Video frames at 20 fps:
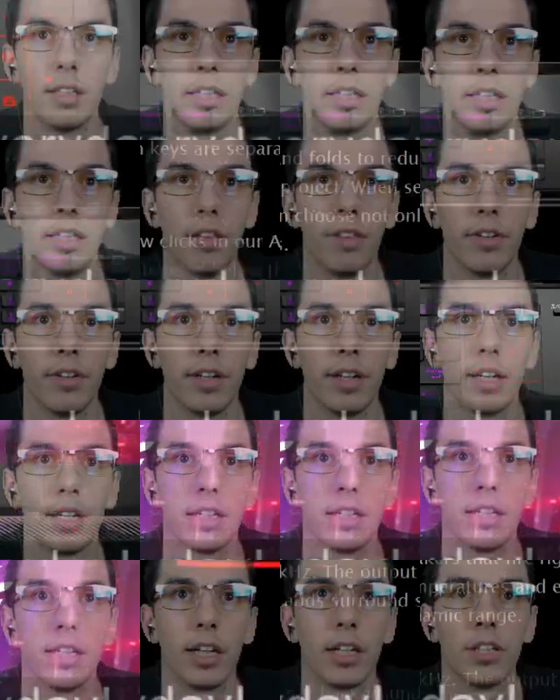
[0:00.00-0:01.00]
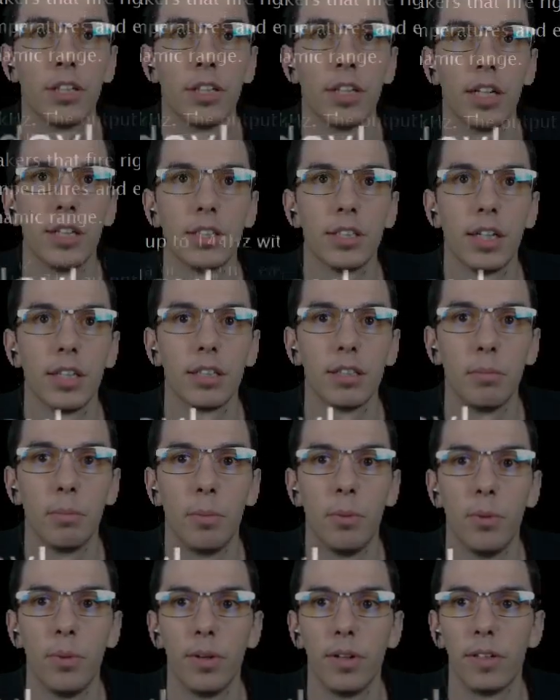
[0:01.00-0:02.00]
Ethernet connection. I saw some
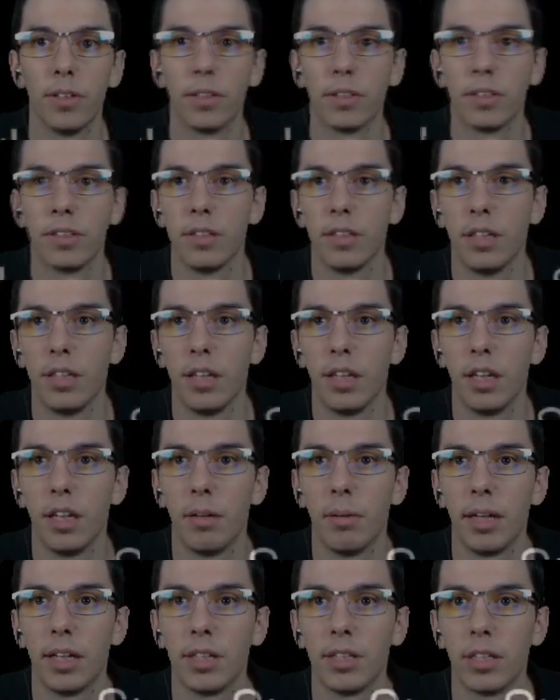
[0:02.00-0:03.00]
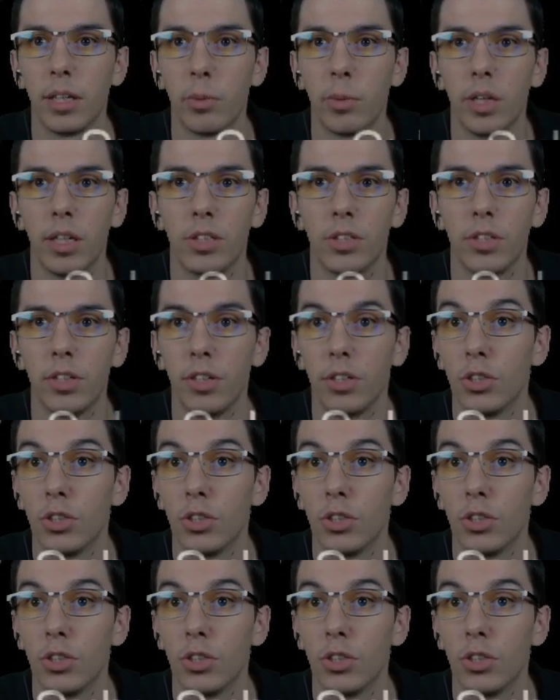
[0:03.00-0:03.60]
ports. I'm not quite sure.